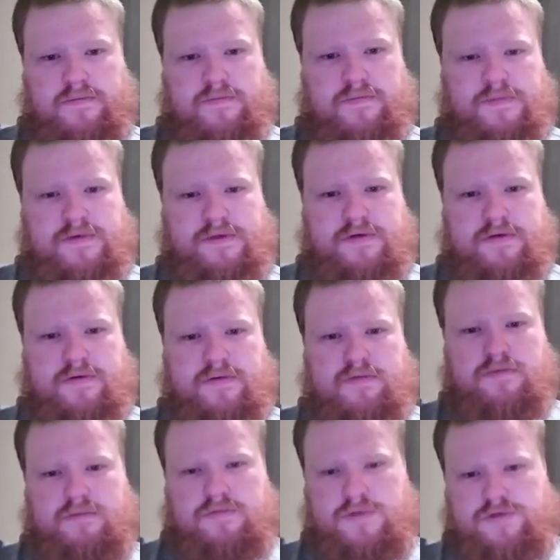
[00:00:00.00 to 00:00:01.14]
So
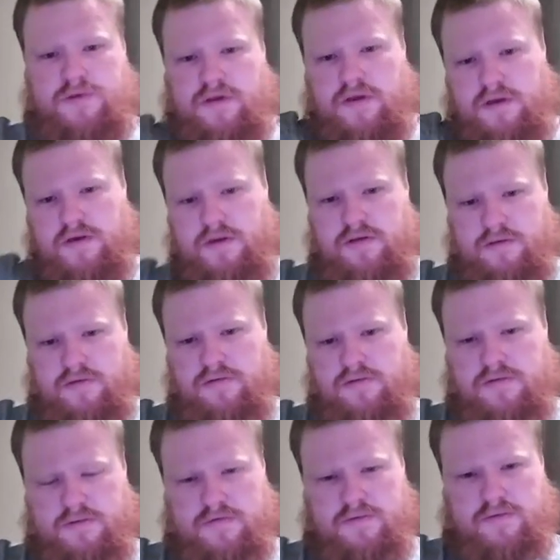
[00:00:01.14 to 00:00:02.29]
trade.
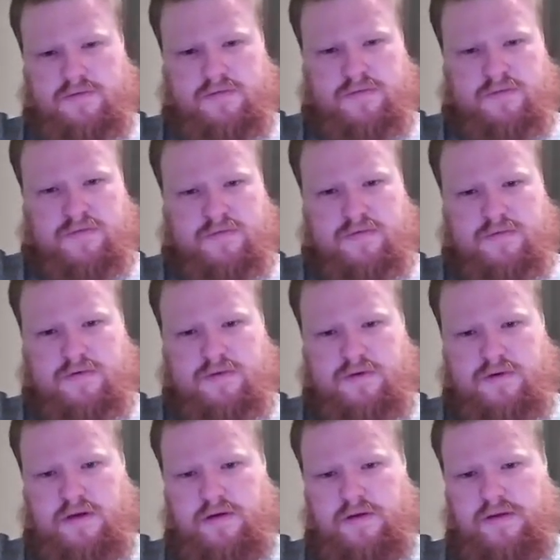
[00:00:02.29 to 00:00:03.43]
And
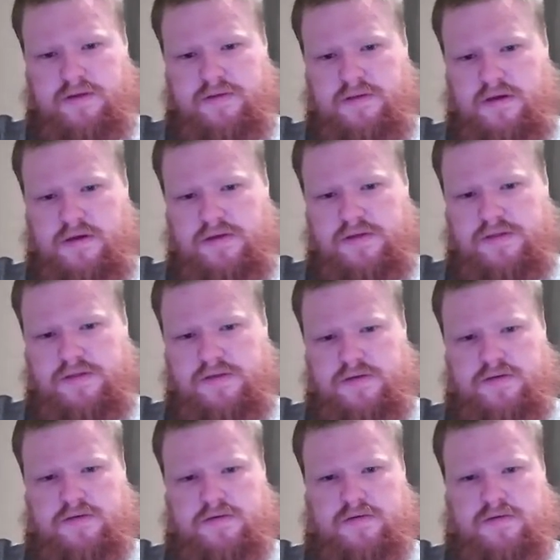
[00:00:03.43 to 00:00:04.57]
now I get that
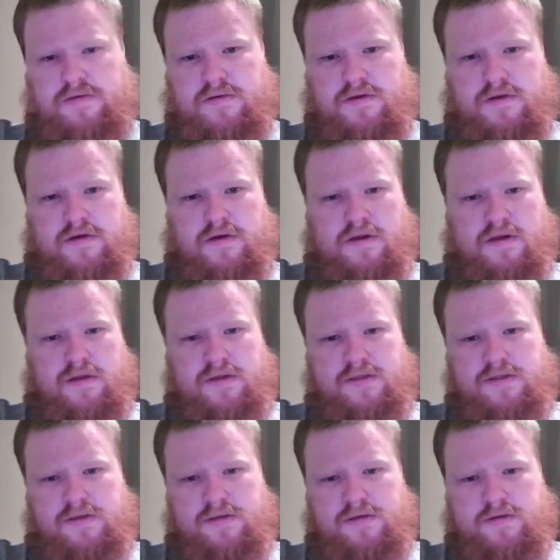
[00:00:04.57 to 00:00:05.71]
knight.
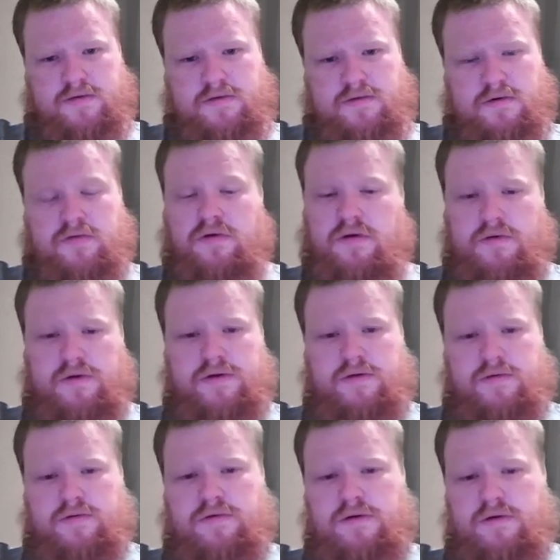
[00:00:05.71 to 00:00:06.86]
Oh no, I
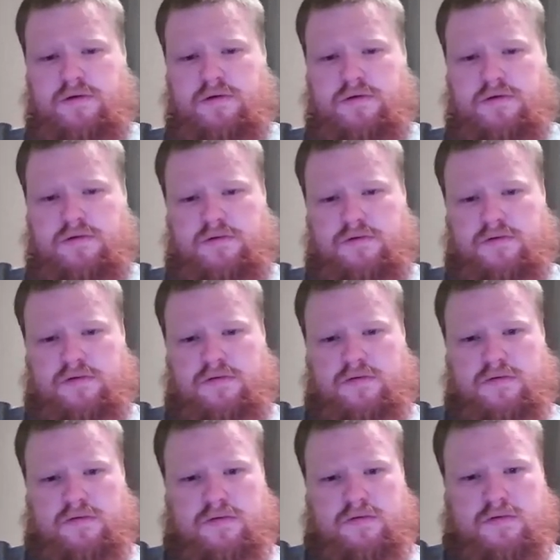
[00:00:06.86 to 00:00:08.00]
don't. Okay,
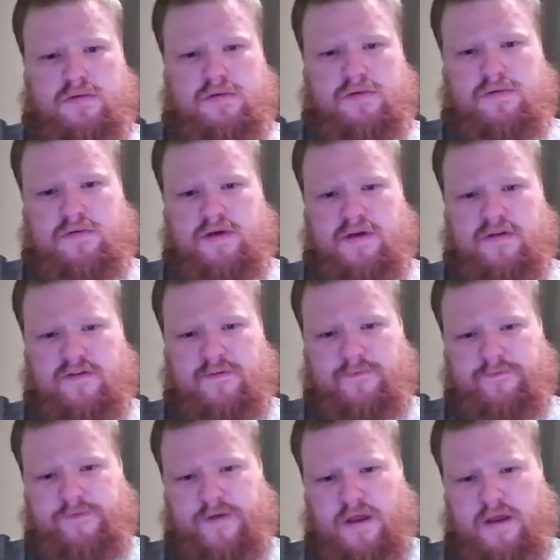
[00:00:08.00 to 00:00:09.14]
that's
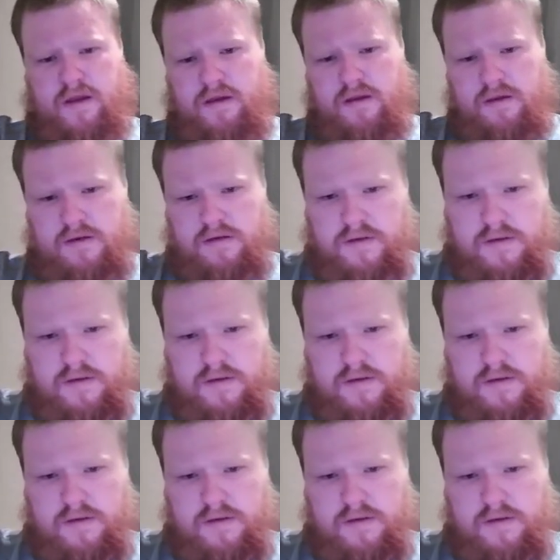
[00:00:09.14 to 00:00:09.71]
fine.